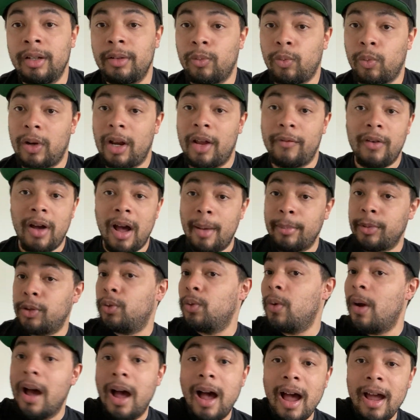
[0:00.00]
whenever I'm
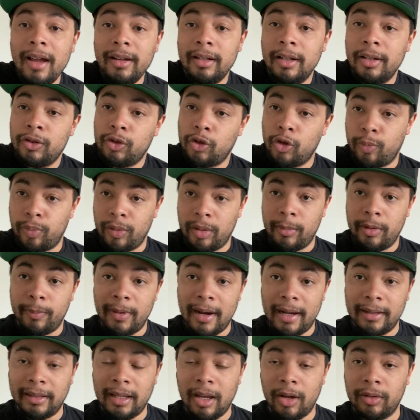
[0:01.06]
too high, she'll bring me
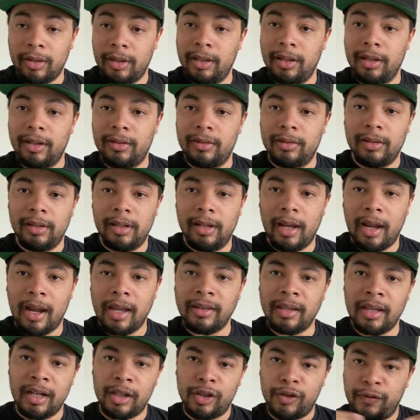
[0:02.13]
back down to here,
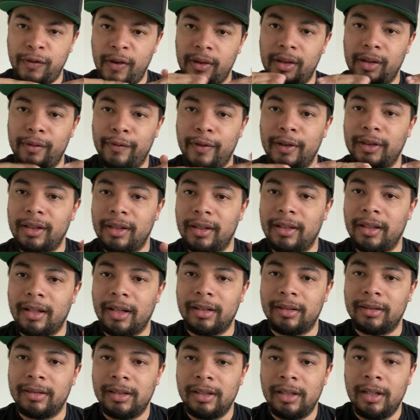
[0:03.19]
and then it's 50-50
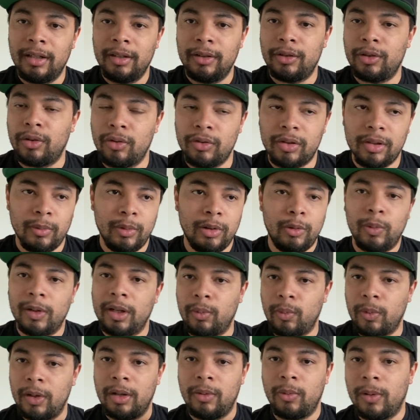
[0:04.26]
again. So
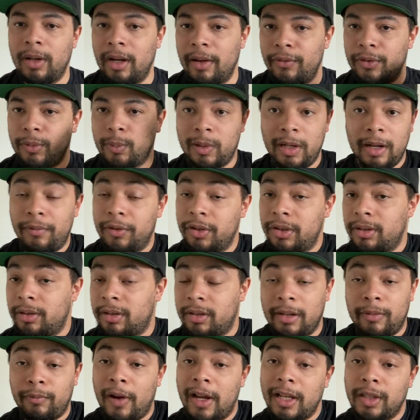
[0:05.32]
whenever
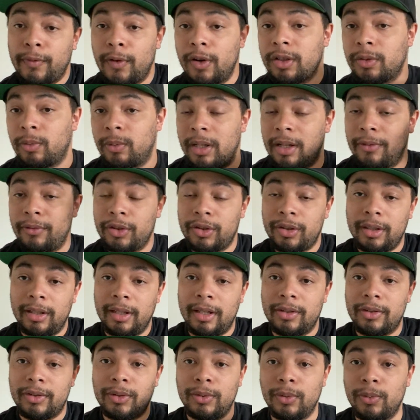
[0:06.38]
she, vice versa, whenever she
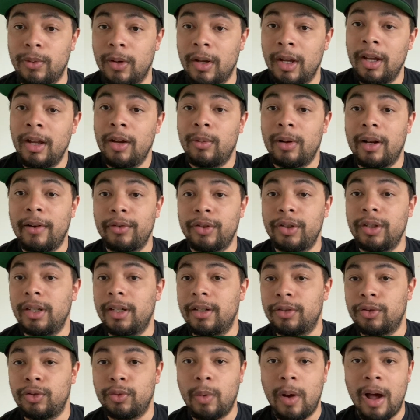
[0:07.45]
gets too
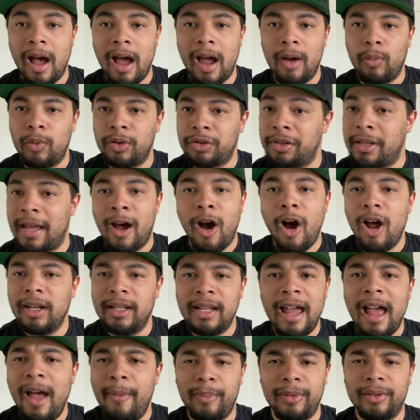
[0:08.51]
high, which that hardly
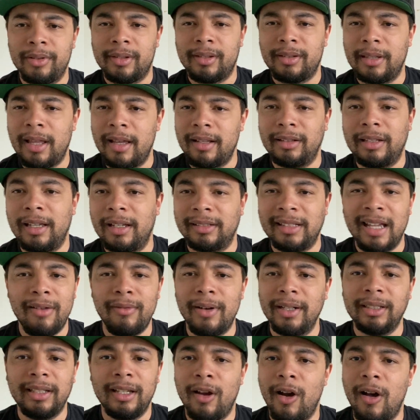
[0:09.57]
happens. That
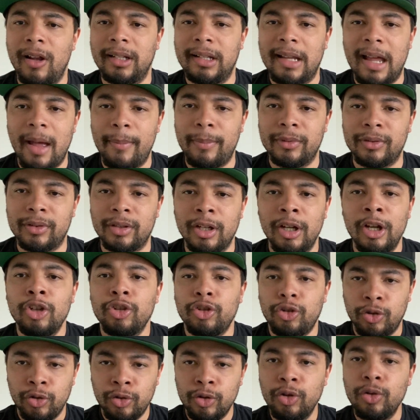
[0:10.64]
right there hardly happens.
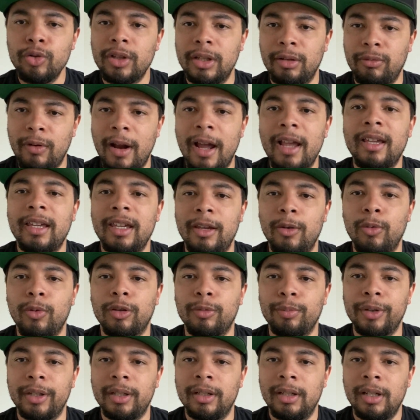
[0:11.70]
She's usually right here with
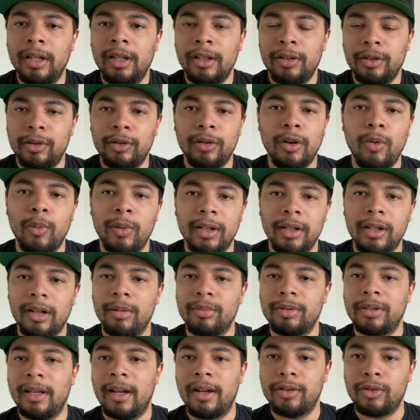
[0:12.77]
me, when it
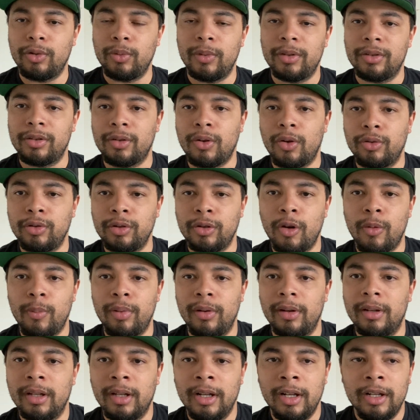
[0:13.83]
comes down to it. So,
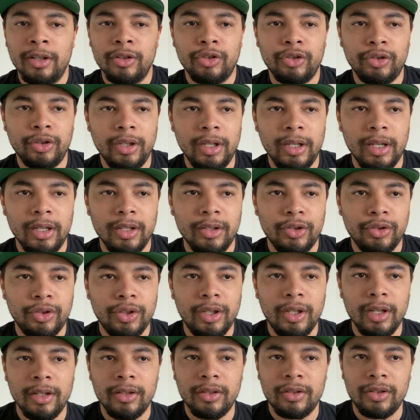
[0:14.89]
but she
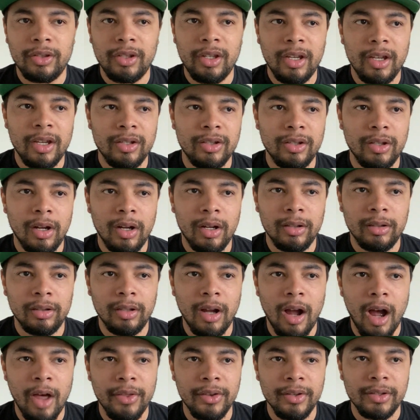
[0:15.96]
is the
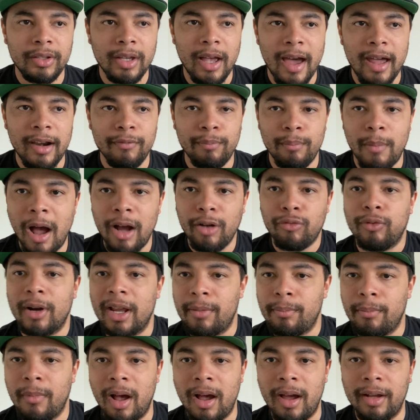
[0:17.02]
other side of my
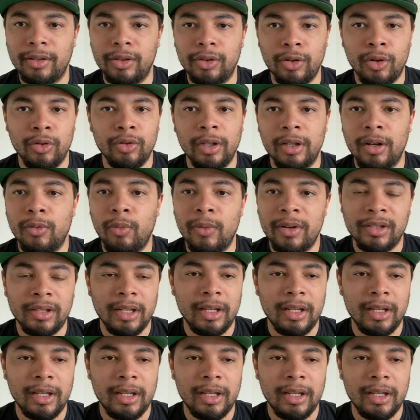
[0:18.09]
great mind. They always